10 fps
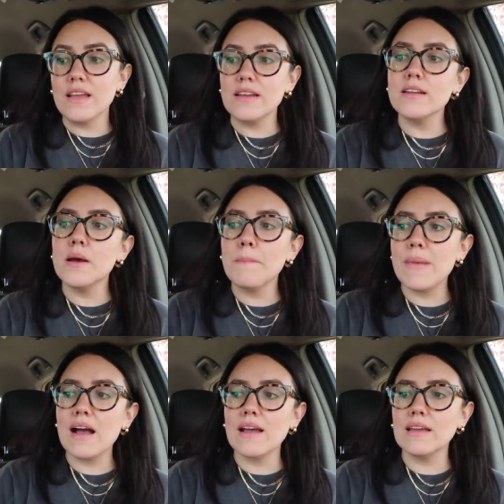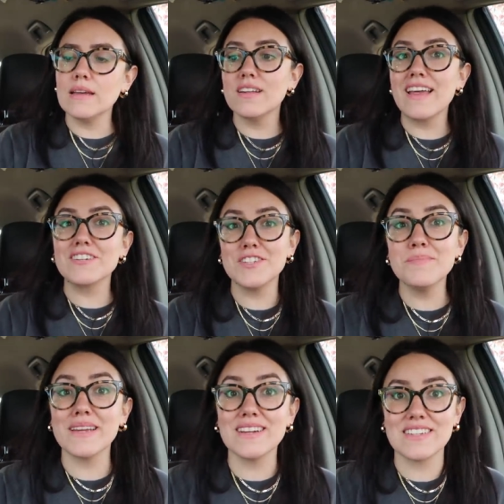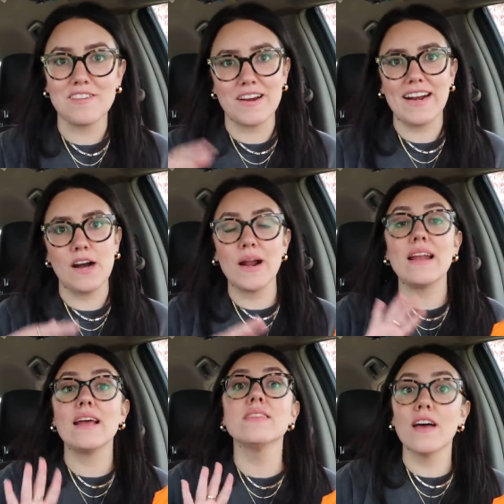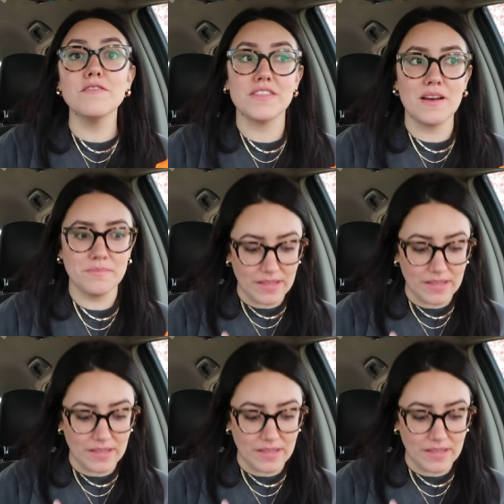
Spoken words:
in my collection because I ran out and I love them.